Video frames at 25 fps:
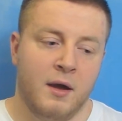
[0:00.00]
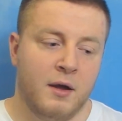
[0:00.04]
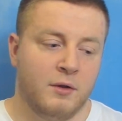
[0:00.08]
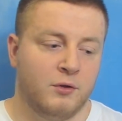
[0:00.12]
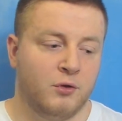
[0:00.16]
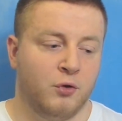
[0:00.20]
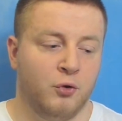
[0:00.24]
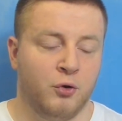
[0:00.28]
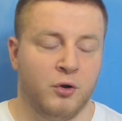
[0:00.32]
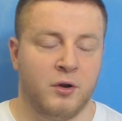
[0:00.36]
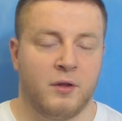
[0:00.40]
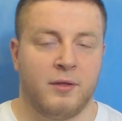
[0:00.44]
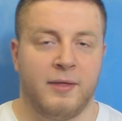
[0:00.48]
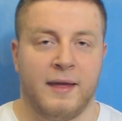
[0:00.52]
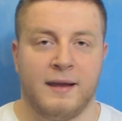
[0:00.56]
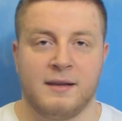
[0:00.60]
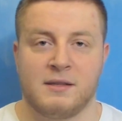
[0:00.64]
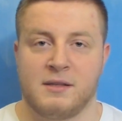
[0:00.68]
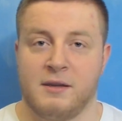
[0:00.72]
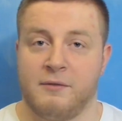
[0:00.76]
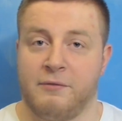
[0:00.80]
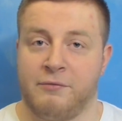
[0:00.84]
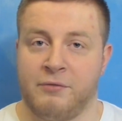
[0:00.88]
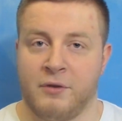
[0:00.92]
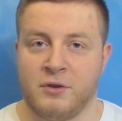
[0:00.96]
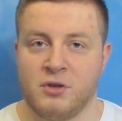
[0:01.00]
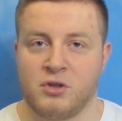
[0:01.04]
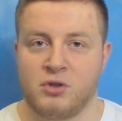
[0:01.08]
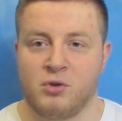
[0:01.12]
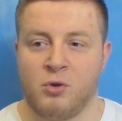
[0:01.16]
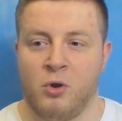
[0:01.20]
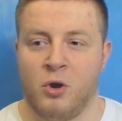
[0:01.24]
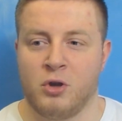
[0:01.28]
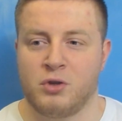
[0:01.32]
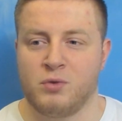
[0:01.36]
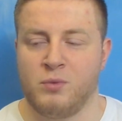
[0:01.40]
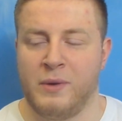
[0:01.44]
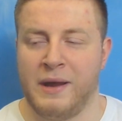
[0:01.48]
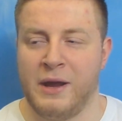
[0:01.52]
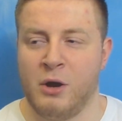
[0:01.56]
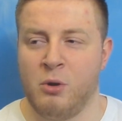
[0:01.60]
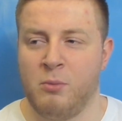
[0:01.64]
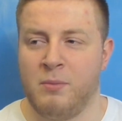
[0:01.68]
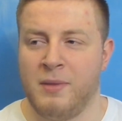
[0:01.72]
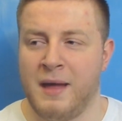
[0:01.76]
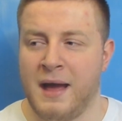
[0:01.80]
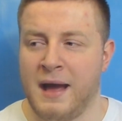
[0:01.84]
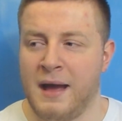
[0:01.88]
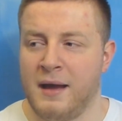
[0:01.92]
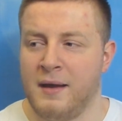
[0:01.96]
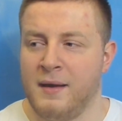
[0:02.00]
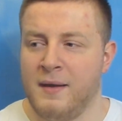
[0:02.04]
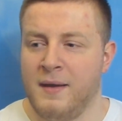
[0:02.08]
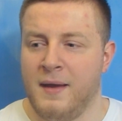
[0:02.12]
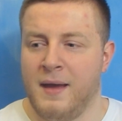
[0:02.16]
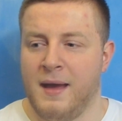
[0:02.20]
Doing things like front squats will help that.